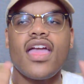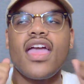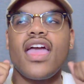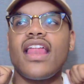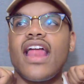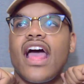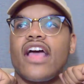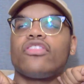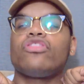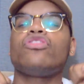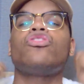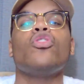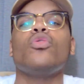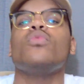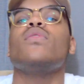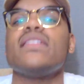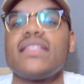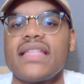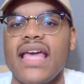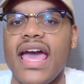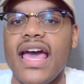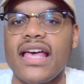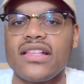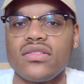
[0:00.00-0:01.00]
And I threw
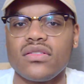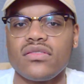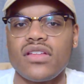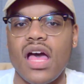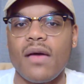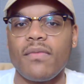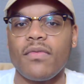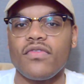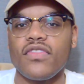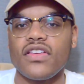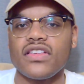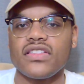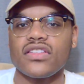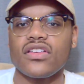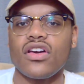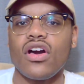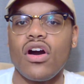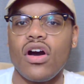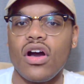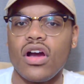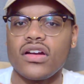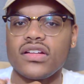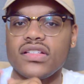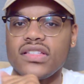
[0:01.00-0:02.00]
his ass on top of his
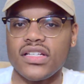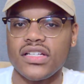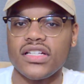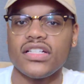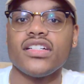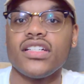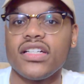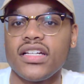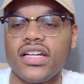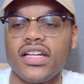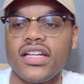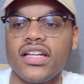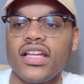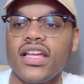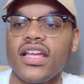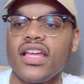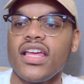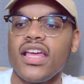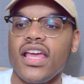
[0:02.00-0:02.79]
car's hood,